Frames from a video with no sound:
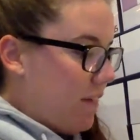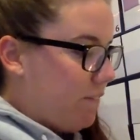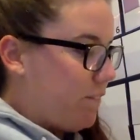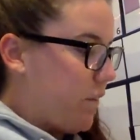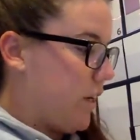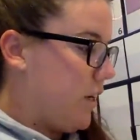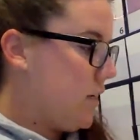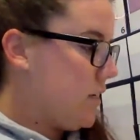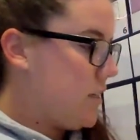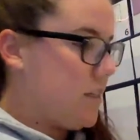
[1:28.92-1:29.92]

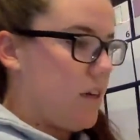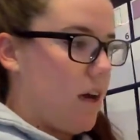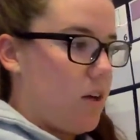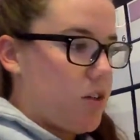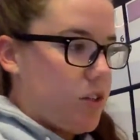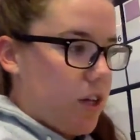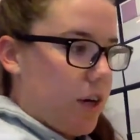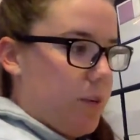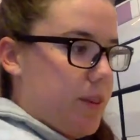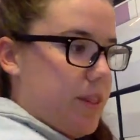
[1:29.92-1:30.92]
First, I'll
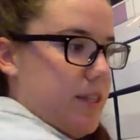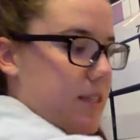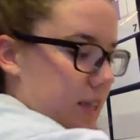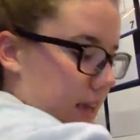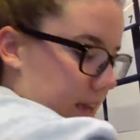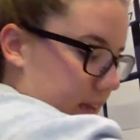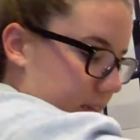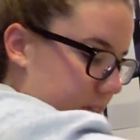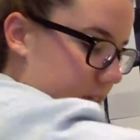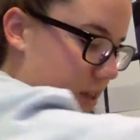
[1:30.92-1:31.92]
start with the date.
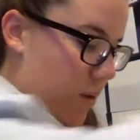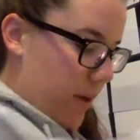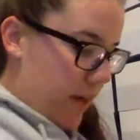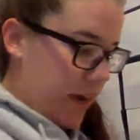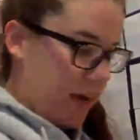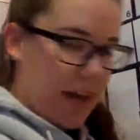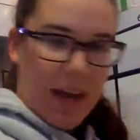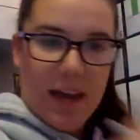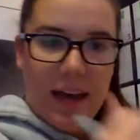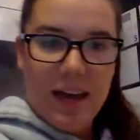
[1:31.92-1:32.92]
So it
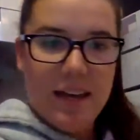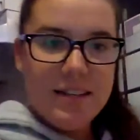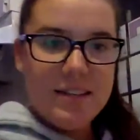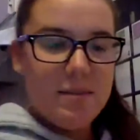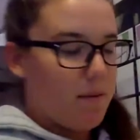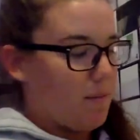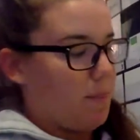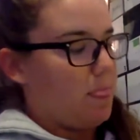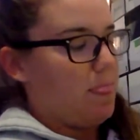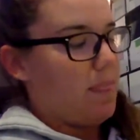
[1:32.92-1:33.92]
is
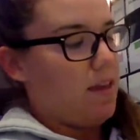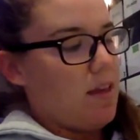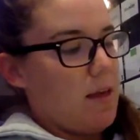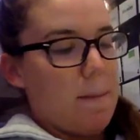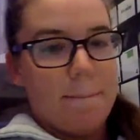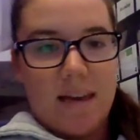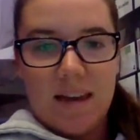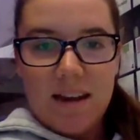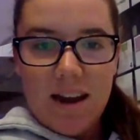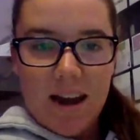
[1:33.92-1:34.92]

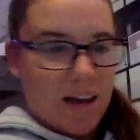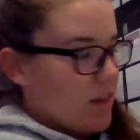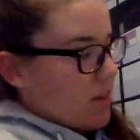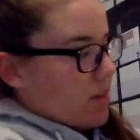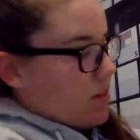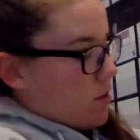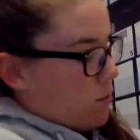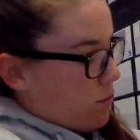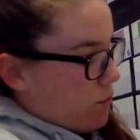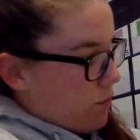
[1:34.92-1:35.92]
May 9th,
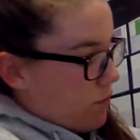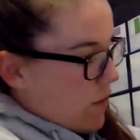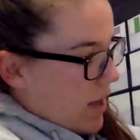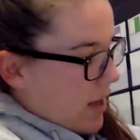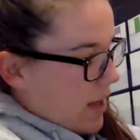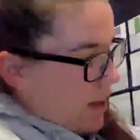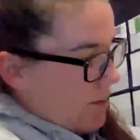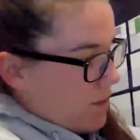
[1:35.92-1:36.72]
so 5-9-20.